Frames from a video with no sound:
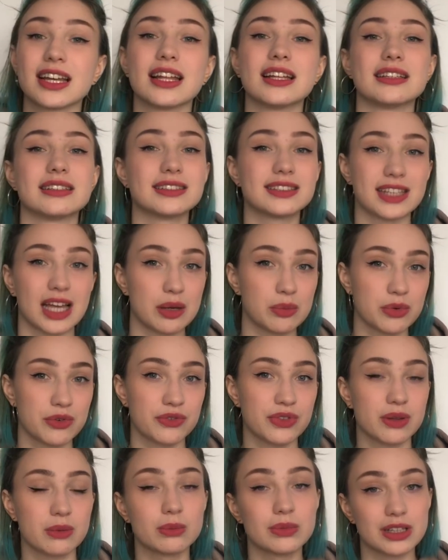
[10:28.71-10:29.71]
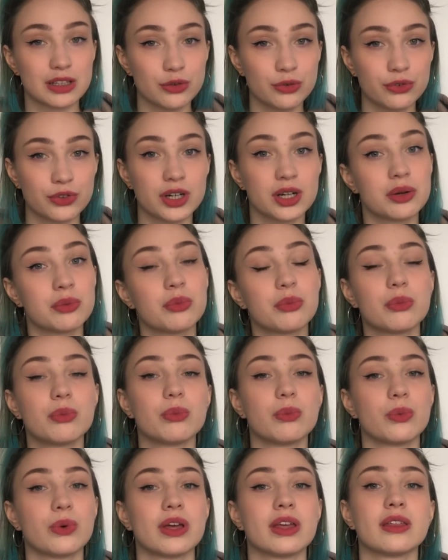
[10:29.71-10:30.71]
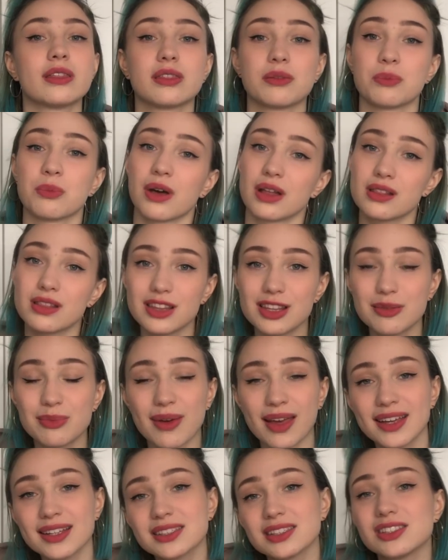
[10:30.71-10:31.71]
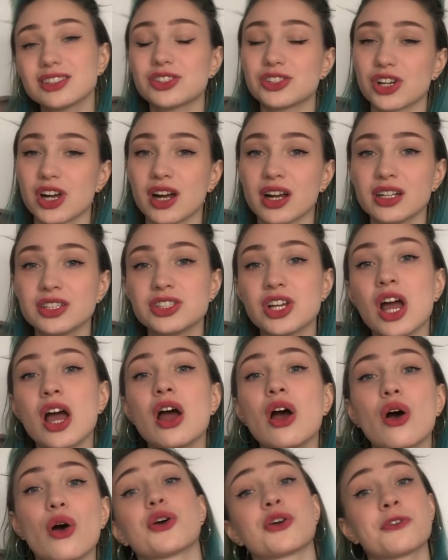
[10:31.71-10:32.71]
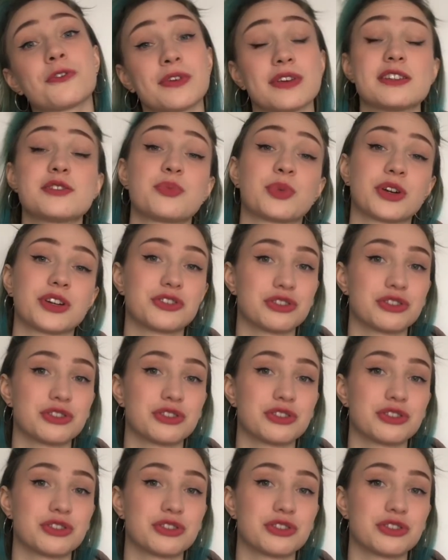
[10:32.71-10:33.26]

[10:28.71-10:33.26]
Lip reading: and some of them differ with monthly basis charge or fees per